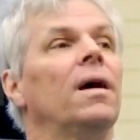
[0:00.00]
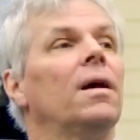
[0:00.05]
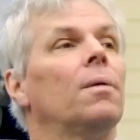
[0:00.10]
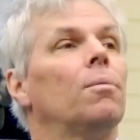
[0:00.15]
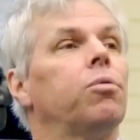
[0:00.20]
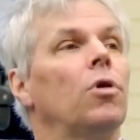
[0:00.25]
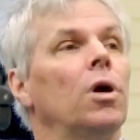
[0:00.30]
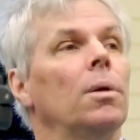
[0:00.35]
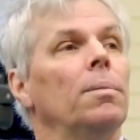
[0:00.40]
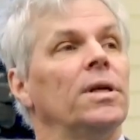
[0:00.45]

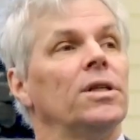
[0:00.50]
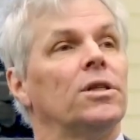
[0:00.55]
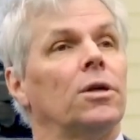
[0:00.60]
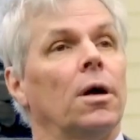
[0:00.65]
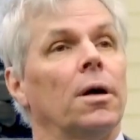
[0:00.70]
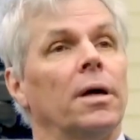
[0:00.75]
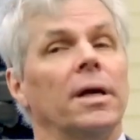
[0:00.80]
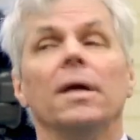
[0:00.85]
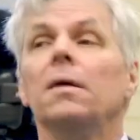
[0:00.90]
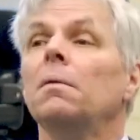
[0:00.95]
unemployment
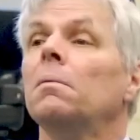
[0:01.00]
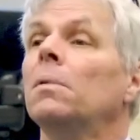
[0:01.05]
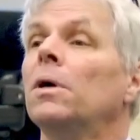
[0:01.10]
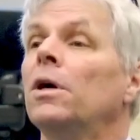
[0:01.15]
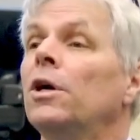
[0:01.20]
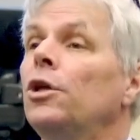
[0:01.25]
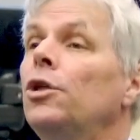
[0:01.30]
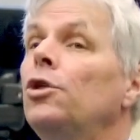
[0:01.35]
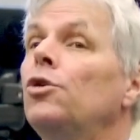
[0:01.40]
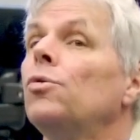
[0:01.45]
target,
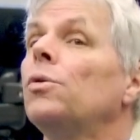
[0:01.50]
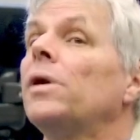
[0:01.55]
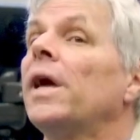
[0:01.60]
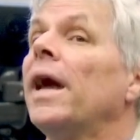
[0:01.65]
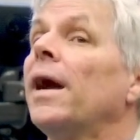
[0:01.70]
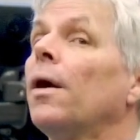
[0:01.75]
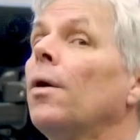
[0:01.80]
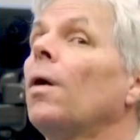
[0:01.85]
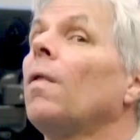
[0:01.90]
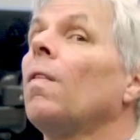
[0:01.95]
you
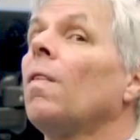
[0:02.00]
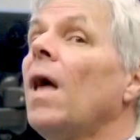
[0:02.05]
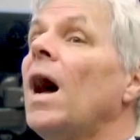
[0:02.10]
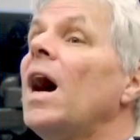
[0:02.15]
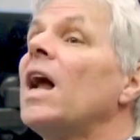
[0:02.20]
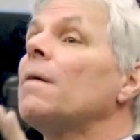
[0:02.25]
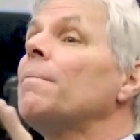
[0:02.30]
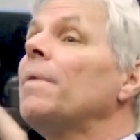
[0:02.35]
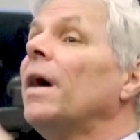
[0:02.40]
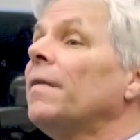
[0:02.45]
care a
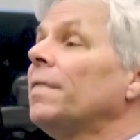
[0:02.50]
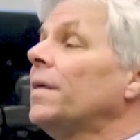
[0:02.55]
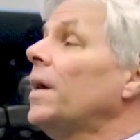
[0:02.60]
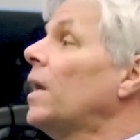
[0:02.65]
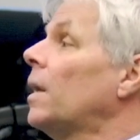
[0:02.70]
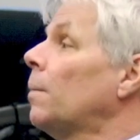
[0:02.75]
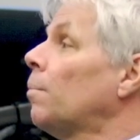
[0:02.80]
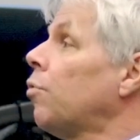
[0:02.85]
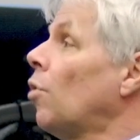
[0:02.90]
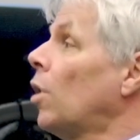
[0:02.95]
lot about the
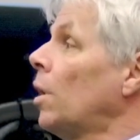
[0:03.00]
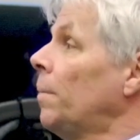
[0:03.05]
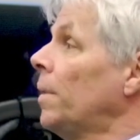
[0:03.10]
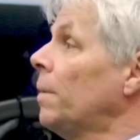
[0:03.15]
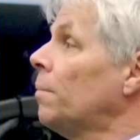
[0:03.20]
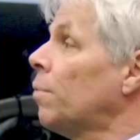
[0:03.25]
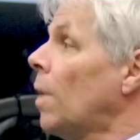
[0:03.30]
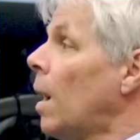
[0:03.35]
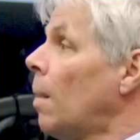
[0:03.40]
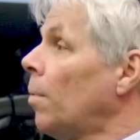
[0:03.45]

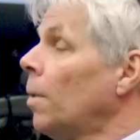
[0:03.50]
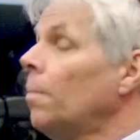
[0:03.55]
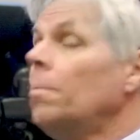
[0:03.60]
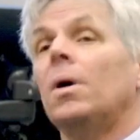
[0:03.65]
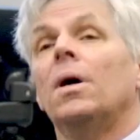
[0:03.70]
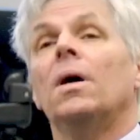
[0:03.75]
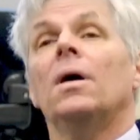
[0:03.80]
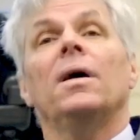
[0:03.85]
unemployment problem